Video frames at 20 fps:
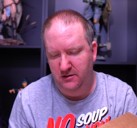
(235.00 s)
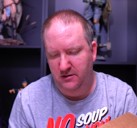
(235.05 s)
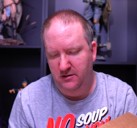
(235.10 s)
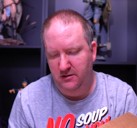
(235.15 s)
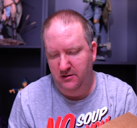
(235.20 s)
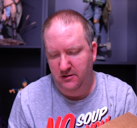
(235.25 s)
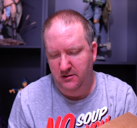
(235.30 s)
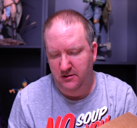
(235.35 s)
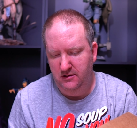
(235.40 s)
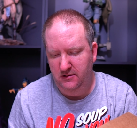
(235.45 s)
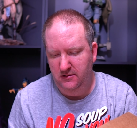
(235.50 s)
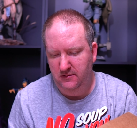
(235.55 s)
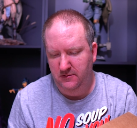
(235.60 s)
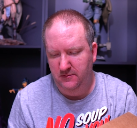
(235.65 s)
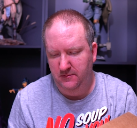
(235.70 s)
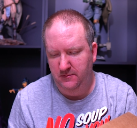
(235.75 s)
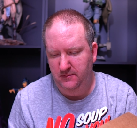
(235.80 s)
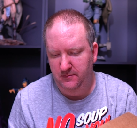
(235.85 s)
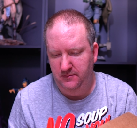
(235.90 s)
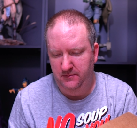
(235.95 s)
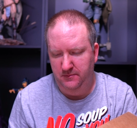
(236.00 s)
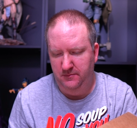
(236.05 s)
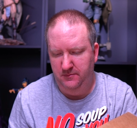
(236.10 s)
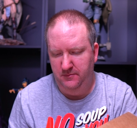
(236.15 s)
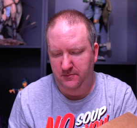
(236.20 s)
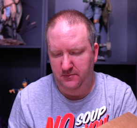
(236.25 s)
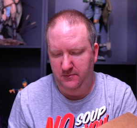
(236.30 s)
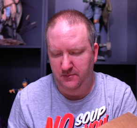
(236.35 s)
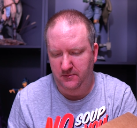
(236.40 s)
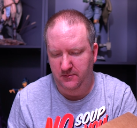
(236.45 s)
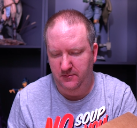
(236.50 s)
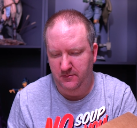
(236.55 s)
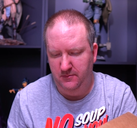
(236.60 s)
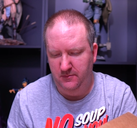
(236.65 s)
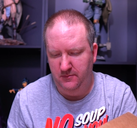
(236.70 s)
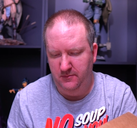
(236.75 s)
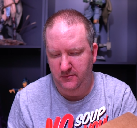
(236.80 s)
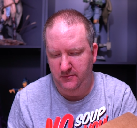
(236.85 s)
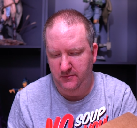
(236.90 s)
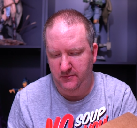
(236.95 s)

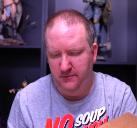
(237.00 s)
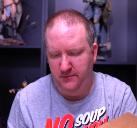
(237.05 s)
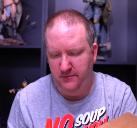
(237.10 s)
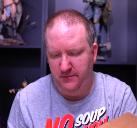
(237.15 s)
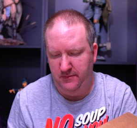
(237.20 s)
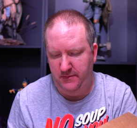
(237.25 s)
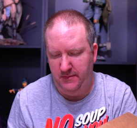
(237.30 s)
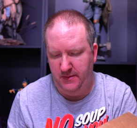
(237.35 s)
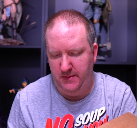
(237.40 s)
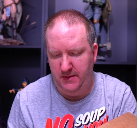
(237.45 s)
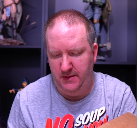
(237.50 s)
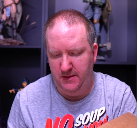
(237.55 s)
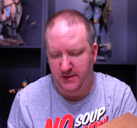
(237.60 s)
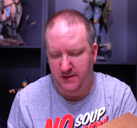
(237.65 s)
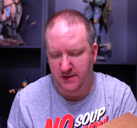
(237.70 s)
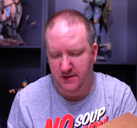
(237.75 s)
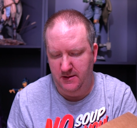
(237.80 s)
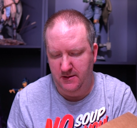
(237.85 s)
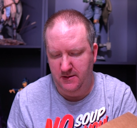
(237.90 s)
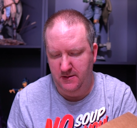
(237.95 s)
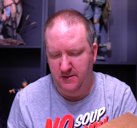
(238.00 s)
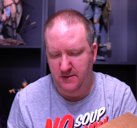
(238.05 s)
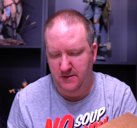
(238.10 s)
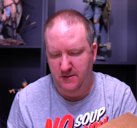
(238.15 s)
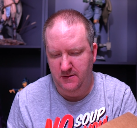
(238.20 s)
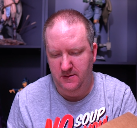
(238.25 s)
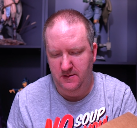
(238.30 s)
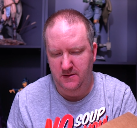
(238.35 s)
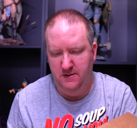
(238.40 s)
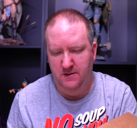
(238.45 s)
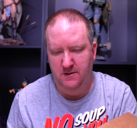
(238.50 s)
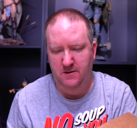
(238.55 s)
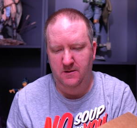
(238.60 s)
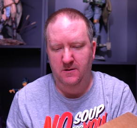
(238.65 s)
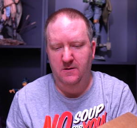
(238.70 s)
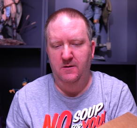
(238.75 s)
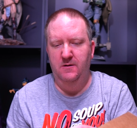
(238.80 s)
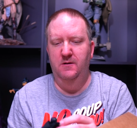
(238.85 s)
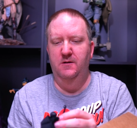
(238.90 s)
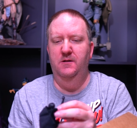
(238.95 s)

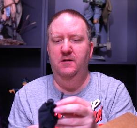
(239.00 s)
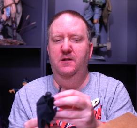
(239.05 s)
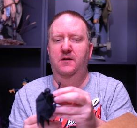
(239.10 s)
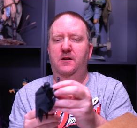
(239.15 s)
Nobody speaks.